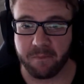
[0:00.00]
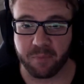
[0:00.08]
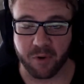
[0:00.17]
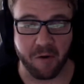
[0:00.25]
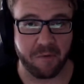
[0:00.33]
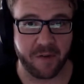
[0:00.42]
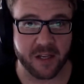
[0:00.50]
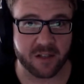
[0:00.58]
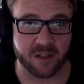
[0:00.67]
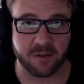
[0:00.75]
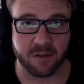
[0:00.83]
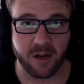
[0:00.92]
bro
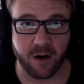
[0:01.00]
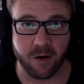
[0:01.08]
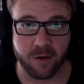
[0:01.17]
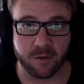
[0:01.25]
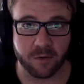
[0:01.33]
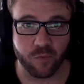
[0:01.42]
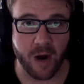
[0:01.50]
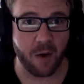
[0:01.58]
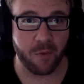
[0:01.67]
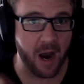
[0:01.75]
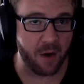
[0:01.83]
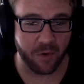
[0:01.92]
fist, you know, rah
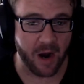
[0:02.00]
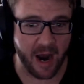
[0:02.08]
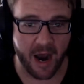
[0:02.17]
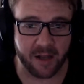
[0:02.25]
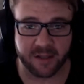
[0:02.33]
rah rah